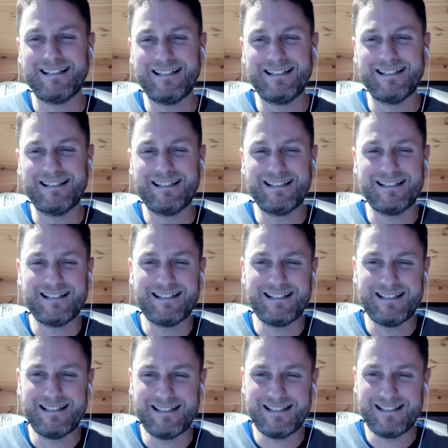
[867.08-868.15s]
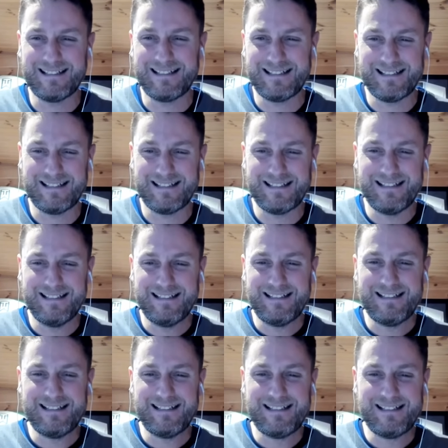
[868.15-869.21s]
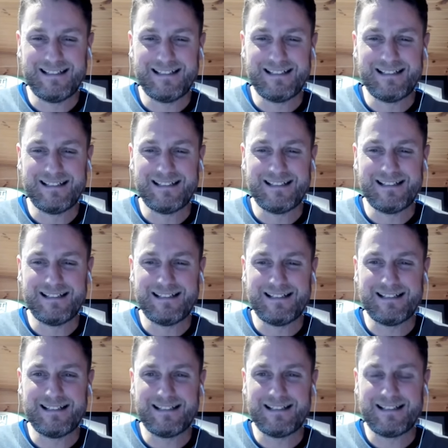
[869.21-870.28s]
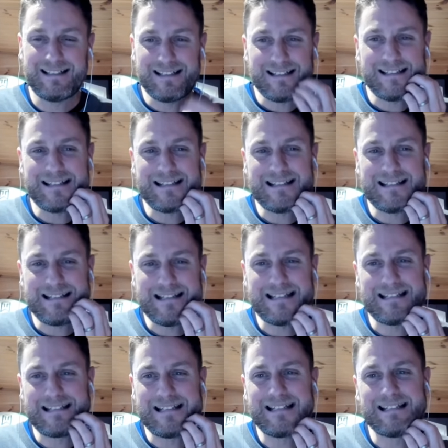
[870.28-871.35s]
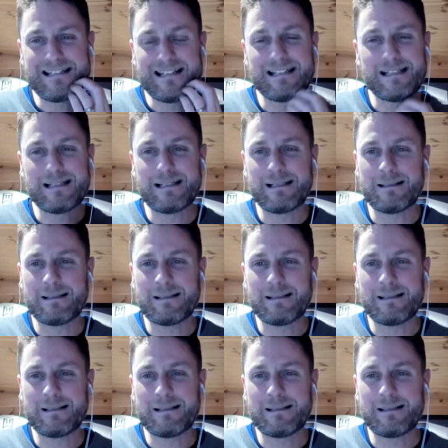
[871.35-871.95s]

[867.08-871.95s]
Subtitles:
No words are spoken by the person on screen.